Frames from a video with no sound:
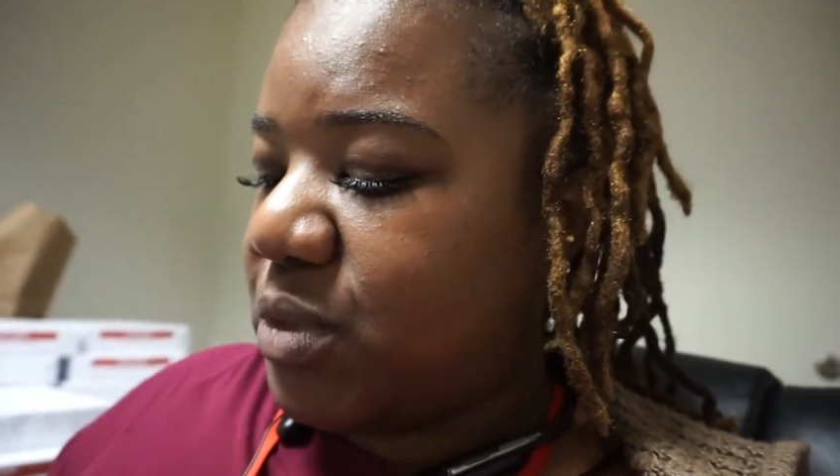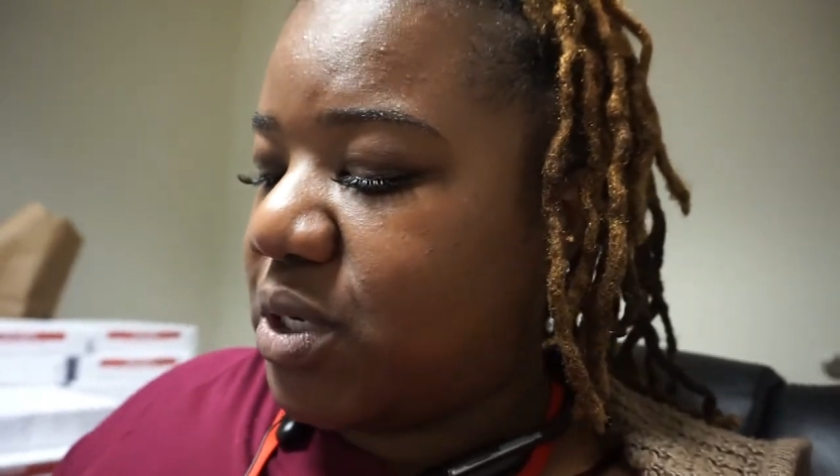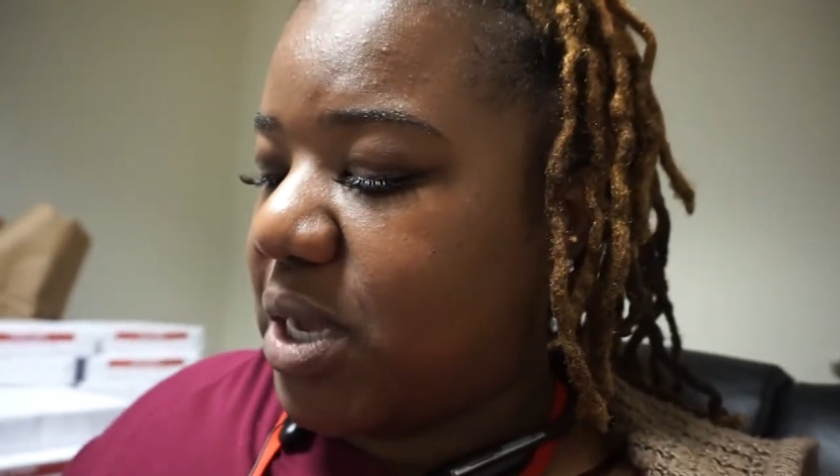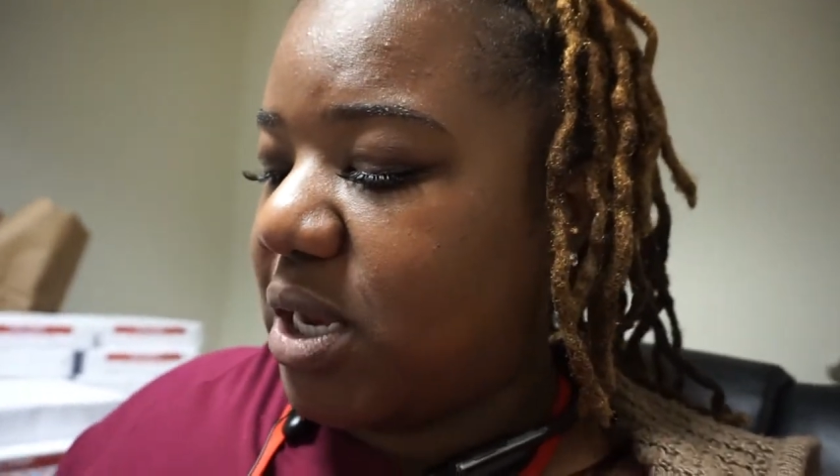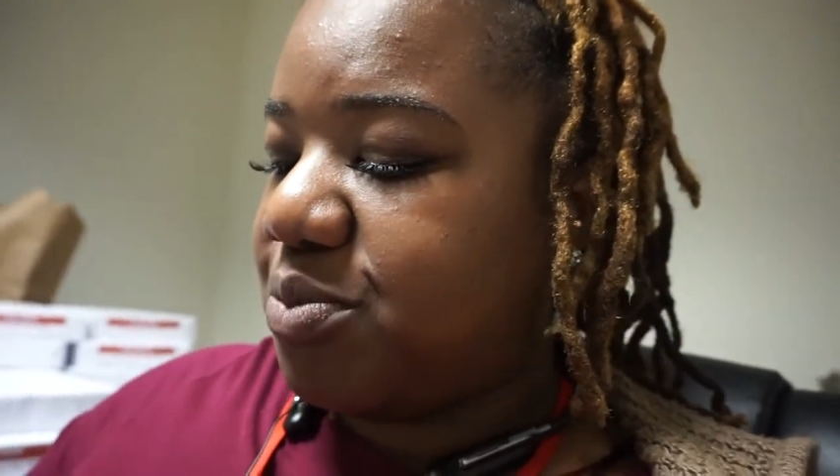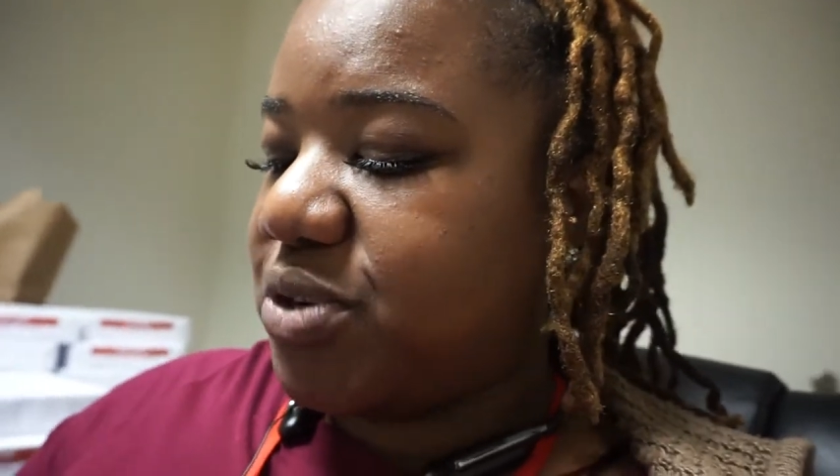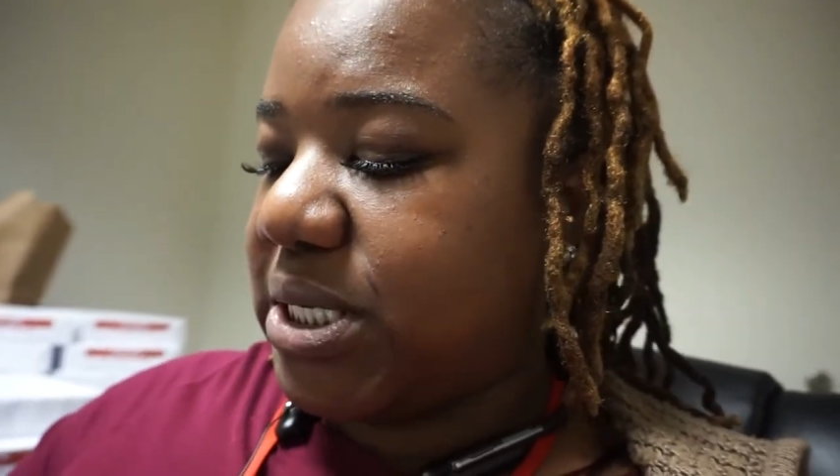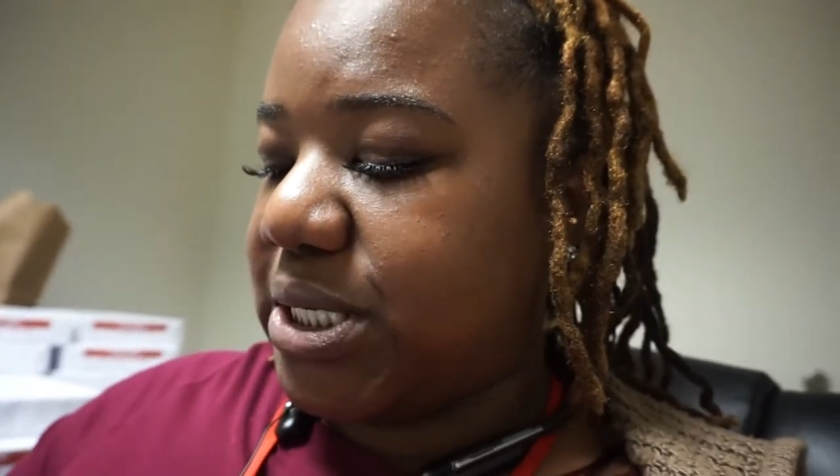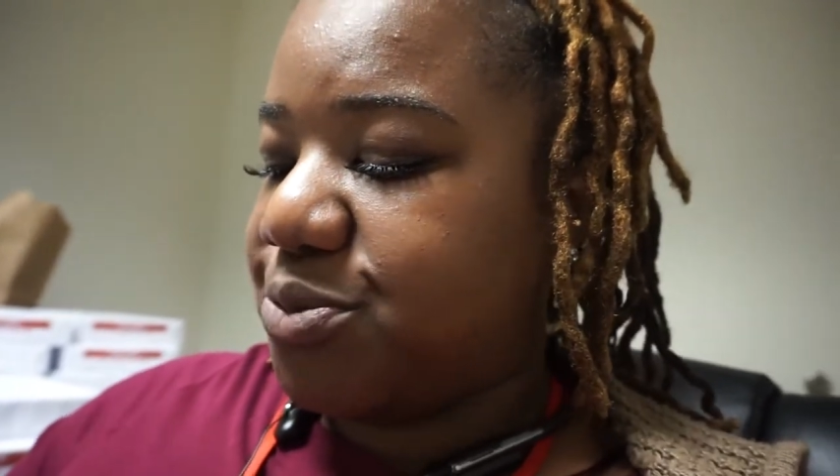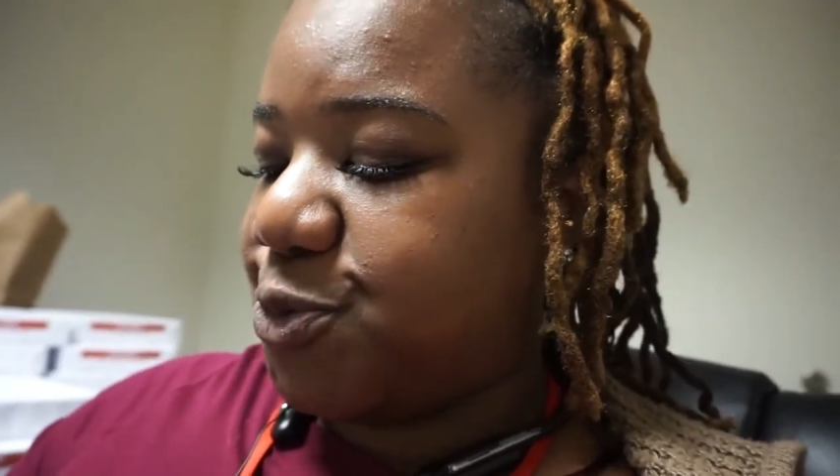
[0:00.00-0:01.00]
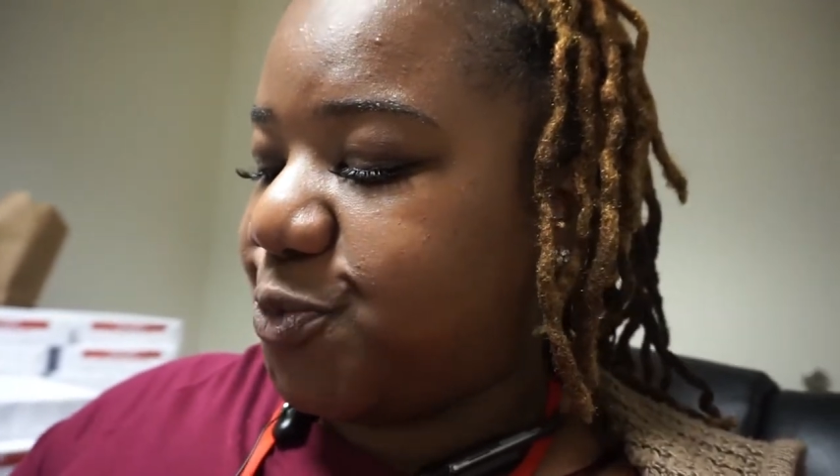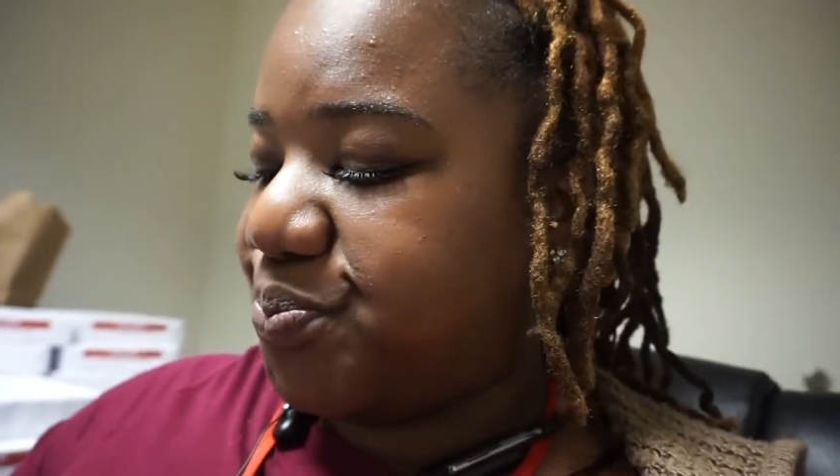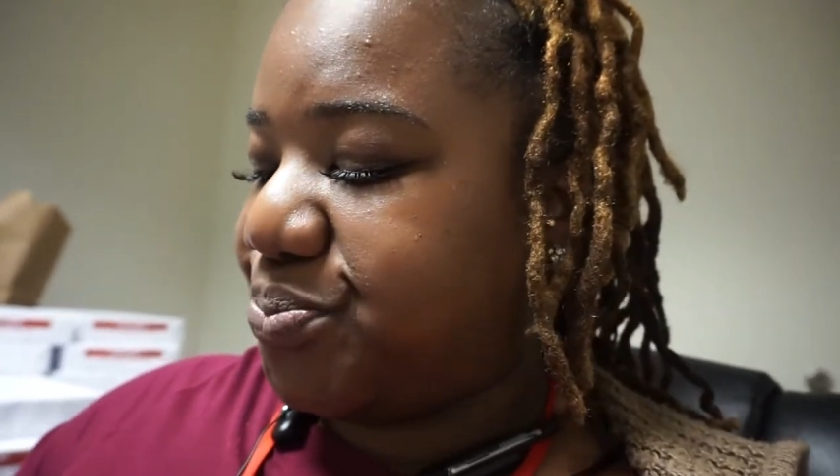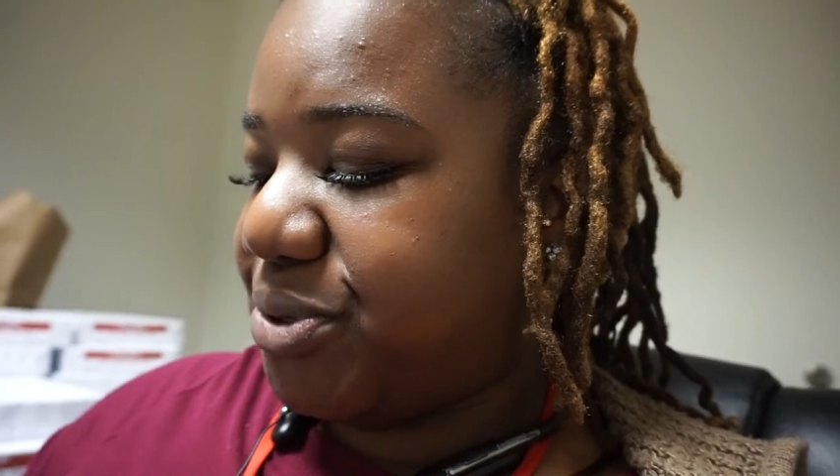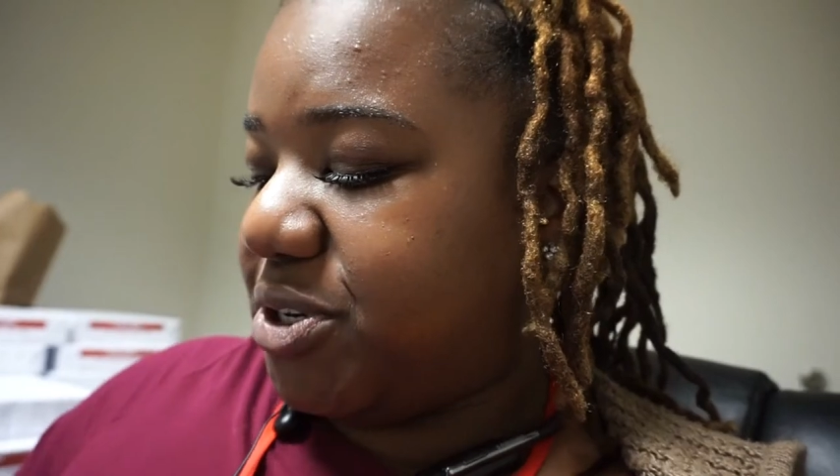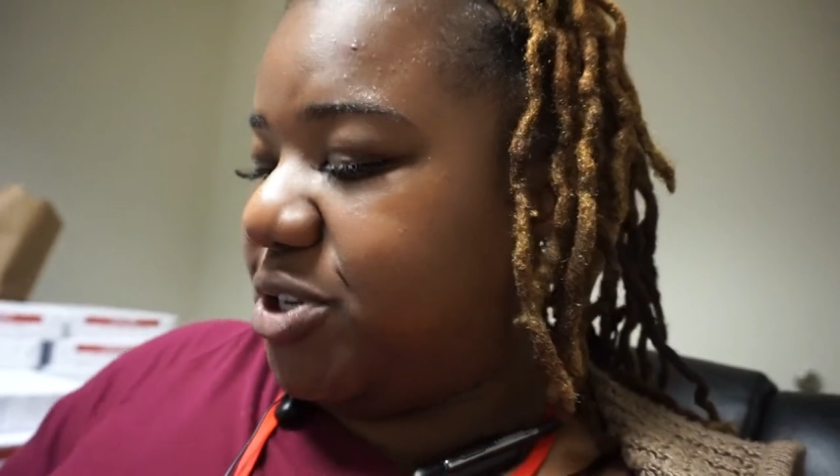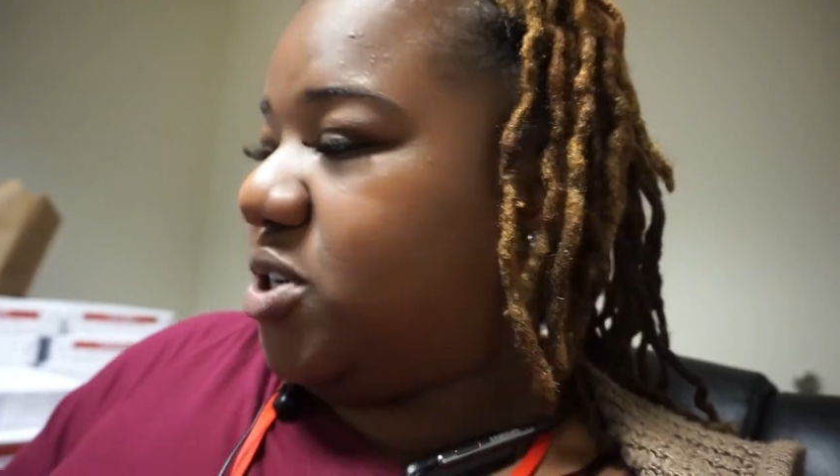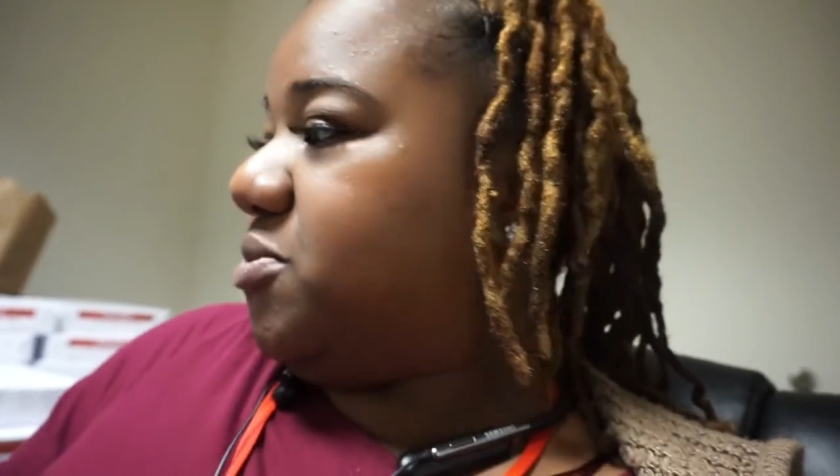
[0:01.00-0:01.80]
So I look presentable. But yeah,